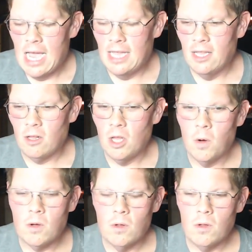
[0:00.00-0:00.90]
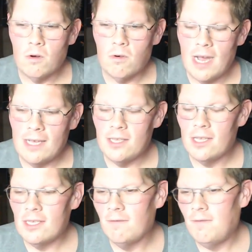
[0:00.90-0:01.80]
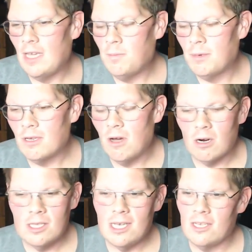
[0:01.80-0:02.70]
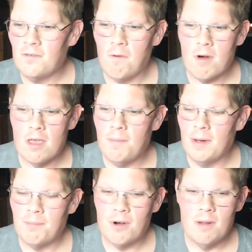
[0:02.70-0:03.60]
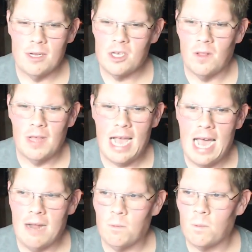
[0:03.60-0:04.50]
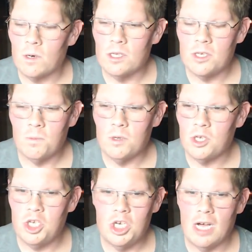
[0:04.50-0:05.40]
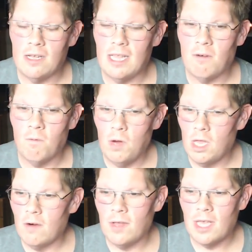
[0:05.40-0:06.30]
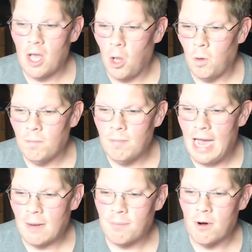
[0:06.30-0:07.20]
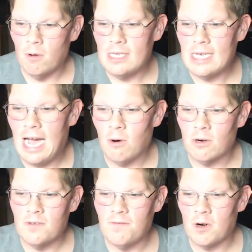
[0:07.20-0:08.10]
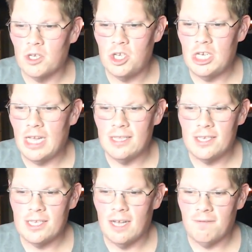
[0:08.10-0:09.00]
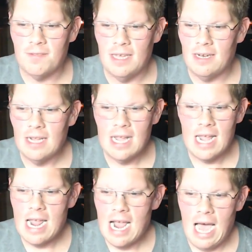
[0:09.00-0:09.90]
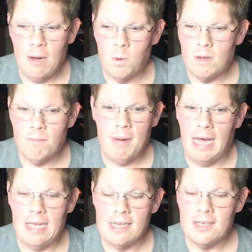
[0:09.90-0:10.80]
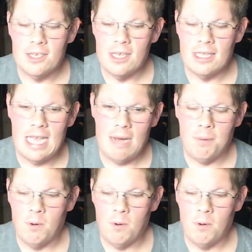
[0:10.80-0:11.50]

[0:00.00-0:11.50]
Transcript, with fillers: in the local Craigslist and Facebook yard sales for you, but pretty much all they had was was junk, like really really old Mac Pro towers, first gen stuff that I wouldn't buy because at that